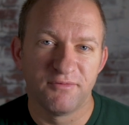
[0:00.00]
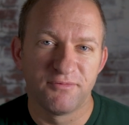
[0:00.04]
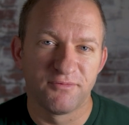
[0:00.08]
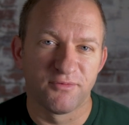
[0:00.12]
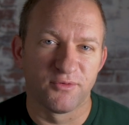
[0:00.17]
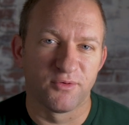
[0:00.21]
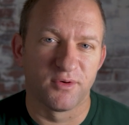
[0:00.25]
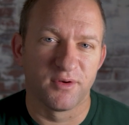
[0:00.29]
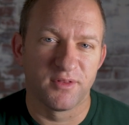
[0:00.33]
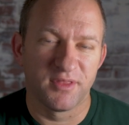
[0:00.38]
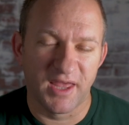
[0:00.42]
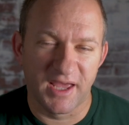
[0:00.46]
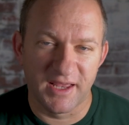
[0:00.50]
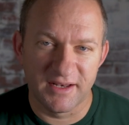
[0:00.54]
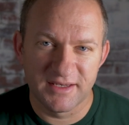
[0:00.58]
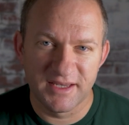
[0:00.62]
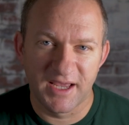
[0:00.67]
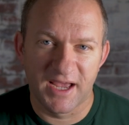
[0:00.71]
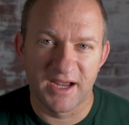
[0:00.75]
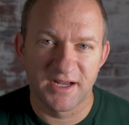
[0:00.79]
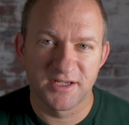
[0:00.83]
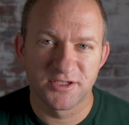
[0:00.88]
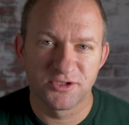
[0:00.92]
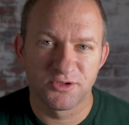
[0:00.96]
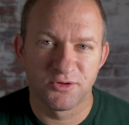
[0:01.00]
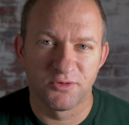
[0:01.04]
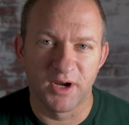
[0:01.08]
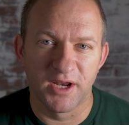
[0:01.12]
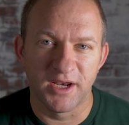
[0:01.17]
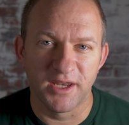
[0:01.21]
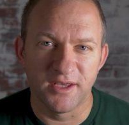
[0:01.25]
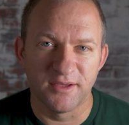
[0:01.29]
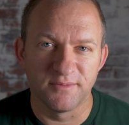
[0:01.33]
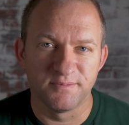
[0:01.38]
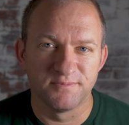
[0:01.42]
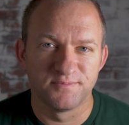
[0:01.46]
for that tax
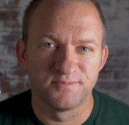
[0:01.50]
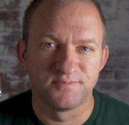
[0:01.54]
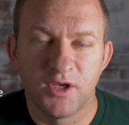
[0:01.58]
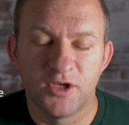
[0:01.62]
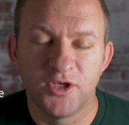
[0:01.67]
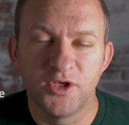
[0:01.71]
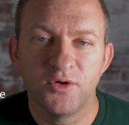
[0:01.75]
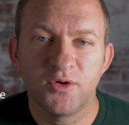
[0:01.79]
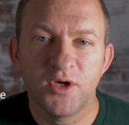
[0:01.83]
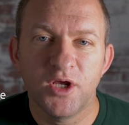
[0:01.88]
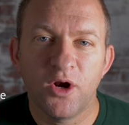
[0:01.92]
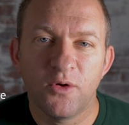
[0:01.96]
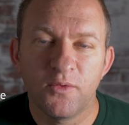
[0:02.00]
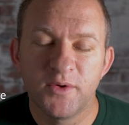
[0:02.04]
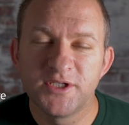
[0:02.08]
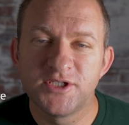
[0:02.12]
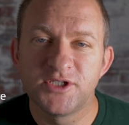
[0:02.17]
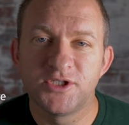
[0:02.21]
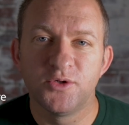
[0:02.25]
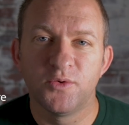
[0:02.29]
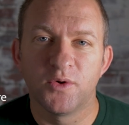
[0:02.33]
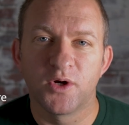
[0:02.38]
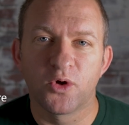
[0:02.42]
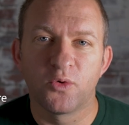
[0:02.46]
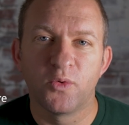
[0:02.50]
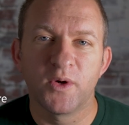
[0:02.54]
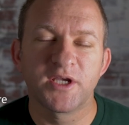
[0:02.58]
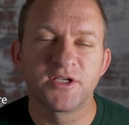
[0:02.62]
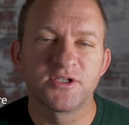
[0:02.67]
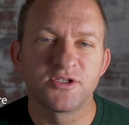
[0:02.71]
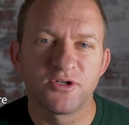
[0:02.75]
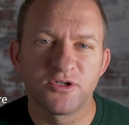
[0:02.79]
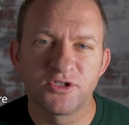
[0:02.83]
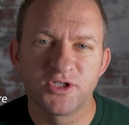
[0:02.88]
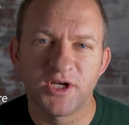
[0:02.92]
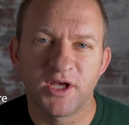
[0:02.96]
credit. Now you can always do a quick
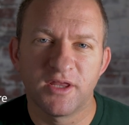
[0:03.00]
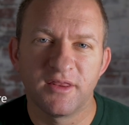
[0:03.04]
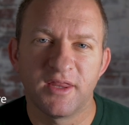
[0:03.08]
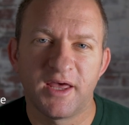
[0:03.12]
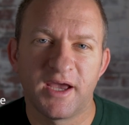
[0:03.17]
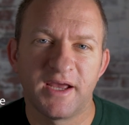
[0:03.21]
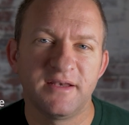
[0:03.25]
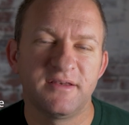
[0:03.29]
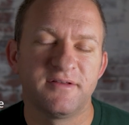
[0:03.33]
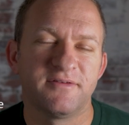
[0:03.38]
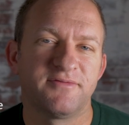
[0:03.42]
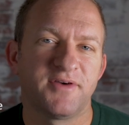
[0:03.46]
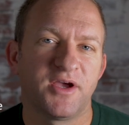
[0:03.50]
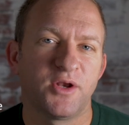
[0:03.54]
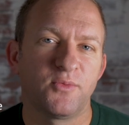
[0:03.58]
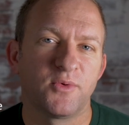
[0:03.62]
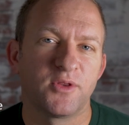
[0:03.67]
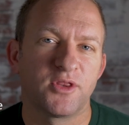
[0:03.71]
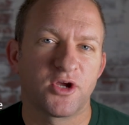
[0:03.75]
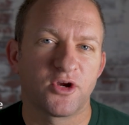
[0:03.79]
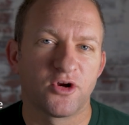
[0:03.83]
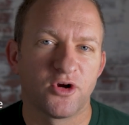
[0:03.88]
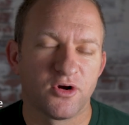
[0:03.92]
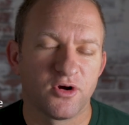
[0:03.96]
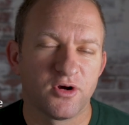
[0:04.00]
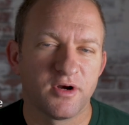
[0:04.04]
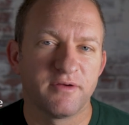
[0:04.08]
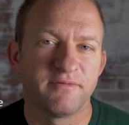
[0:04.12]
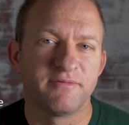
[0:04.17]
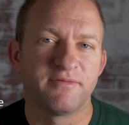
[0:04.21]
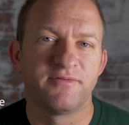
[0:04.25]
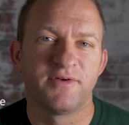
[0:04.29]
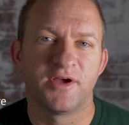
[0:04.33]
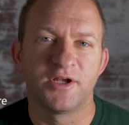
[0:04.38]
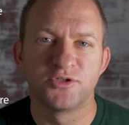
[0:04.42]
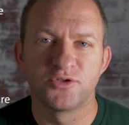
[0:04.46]
search online to find what the current
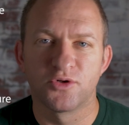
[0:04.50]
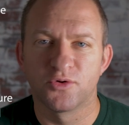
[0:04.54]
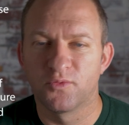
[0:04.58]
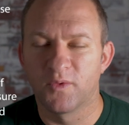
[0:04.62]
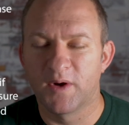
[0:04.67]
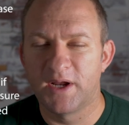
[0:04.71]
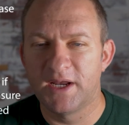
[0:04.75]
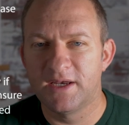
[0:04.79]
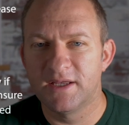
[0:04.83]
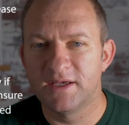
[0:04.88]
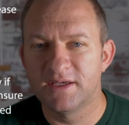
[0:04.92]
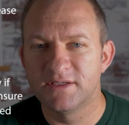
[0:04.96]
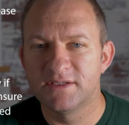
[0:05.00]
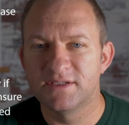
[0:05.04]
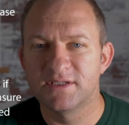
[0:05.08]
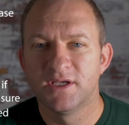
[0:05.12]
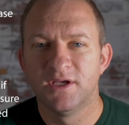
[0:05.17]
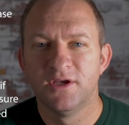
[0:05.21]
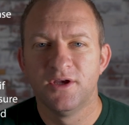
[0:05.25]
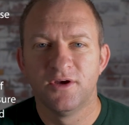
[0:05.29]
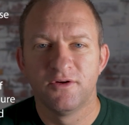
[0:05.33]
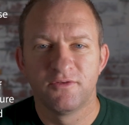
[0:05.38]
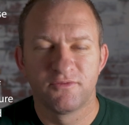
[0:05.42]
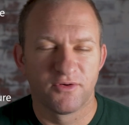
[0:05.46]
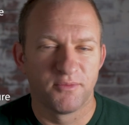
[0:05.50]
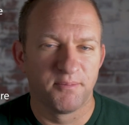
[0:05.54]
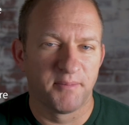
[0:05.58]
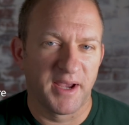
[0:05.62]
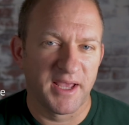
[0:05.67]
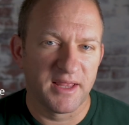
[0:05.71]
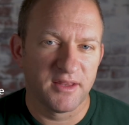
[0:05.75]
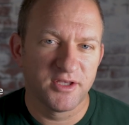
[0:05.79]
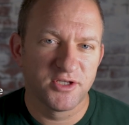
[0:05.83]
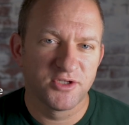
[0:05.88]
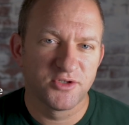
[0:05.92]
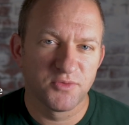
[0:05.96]
federal rate is for
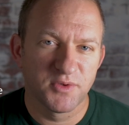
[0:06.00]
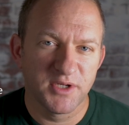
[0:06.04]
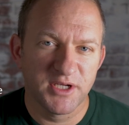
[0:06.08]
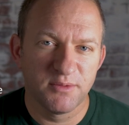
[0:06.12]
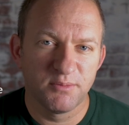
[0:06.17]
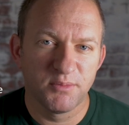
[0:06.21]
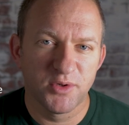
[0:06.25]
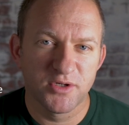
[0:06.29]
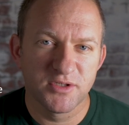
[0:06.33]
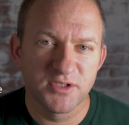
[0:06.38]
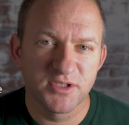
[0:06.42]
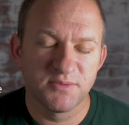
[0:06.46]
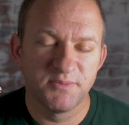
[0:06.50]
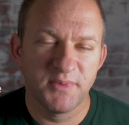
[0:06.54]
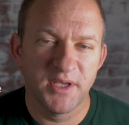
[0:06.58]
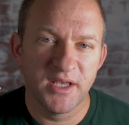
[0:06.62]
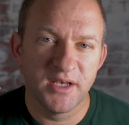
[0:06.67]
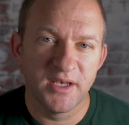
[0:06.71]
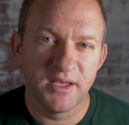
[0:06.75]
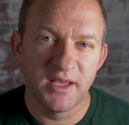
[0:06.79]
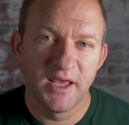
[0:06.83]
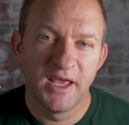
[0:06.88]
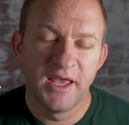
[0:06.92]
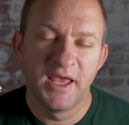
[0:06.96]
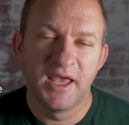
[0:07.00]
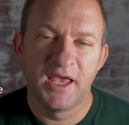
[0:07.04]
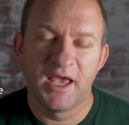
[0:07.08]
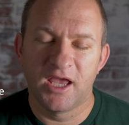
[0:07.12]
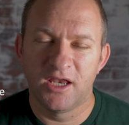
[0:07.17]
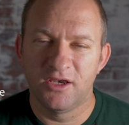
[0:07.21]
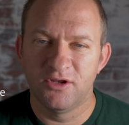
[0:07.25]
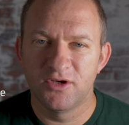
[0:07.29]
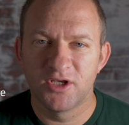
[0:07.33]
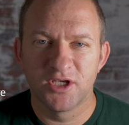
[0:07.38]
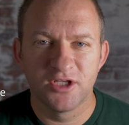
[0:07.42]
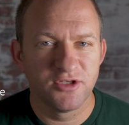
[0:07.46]
mileage reimbursement,
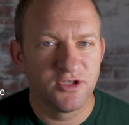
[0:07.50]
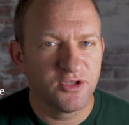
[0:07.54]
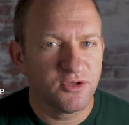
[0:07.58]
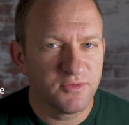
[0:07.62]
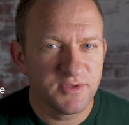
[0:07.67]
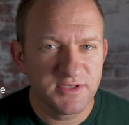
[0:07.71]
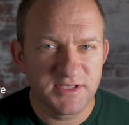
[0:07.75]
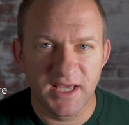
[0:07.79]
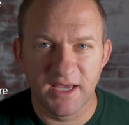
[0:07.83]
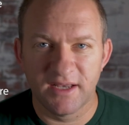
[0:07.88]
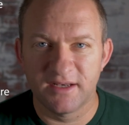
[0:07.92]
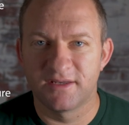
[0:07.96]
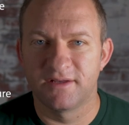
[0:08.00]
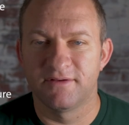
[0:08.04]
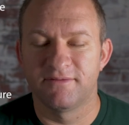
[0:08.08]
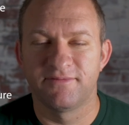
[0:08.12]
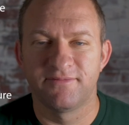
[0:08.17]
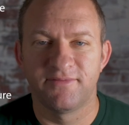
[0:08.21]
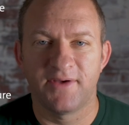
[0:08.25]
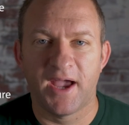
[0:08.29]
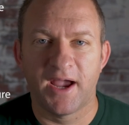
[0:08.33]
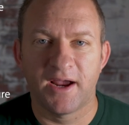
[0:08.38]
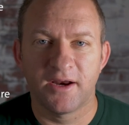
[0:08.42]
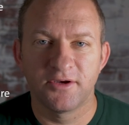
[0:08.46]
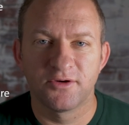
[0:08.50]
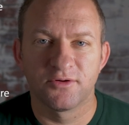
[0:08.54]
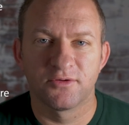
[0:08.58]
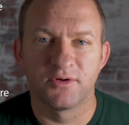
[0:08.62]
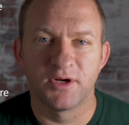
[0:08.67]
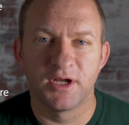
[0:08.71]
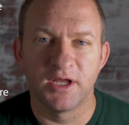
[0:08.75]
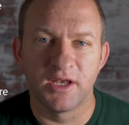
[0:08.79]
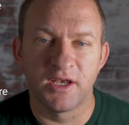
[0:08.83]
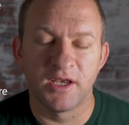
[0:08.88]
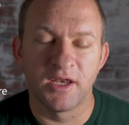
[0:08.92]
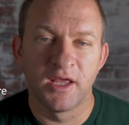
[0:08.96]
and you can use that to factor
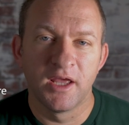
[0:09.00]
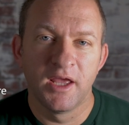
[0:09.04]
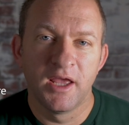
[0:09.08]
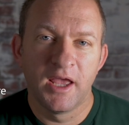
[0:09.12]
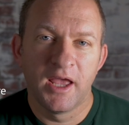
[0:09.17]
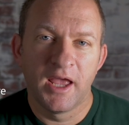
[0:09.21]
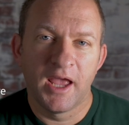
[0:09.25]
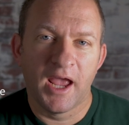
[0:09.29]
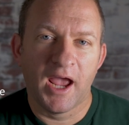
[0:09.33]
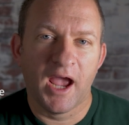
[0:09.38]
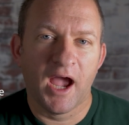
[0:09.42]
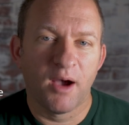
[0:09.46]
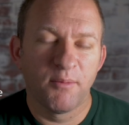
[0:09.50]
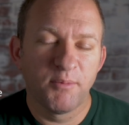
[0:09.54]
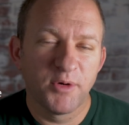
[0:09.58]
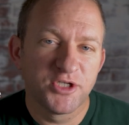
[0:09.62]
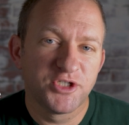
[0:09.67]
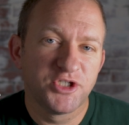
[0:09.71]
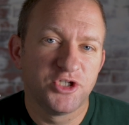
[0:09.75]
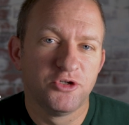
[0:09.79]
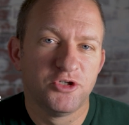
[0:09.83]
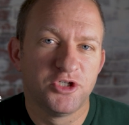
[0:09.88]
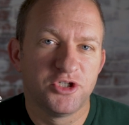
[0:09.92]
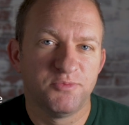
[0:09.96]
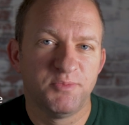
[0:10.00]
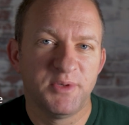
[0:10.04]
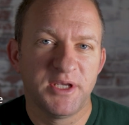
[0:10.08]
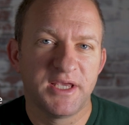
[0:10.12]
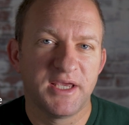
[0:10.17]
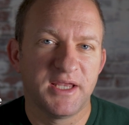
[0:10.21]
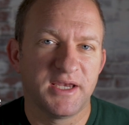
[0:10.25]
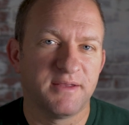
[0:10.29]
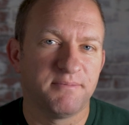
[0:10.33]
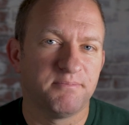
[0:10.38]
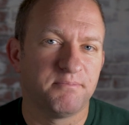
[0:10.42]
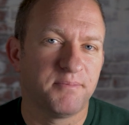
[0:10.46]
in how much you should be
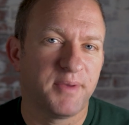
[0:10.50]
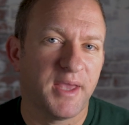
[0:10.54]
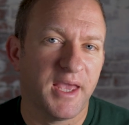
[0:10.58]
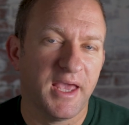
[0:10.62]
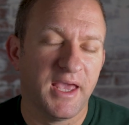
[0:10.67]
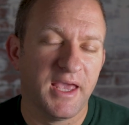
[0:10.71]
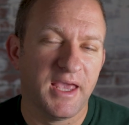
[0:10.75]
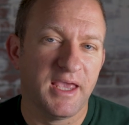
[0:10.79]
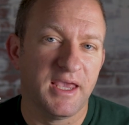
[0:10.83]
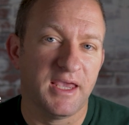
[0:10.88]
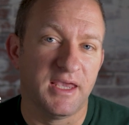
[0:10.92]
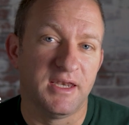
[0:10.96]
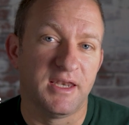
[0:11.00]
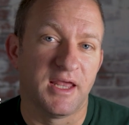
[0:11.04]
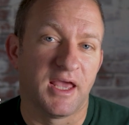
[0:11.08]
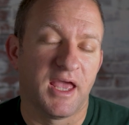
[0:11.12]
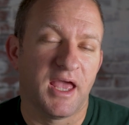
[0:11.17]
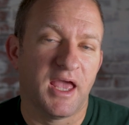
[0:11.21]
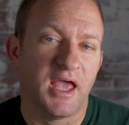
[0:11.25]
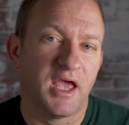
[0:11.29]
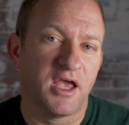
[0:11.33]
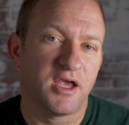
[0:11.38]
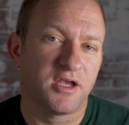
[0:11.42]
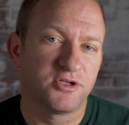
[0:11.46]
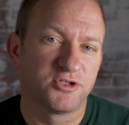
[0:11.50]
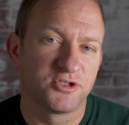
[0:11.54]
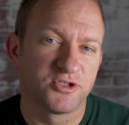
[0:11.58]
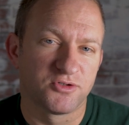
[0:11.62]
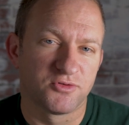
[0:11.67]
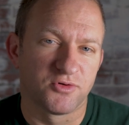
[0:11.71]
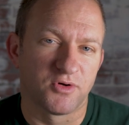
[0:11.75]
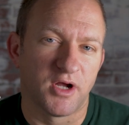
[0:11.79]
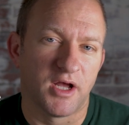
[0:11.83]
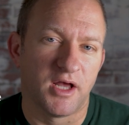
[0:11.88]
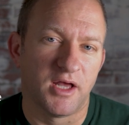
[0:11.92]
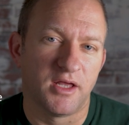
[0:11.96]
getting paid
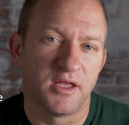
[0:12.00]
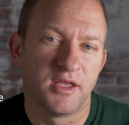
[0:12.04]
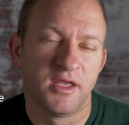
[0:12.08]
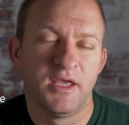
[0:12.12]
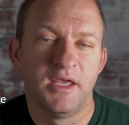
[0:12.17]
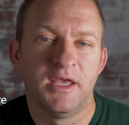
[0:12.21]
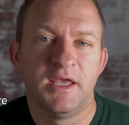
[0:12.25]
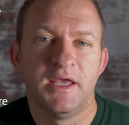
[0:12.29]
extra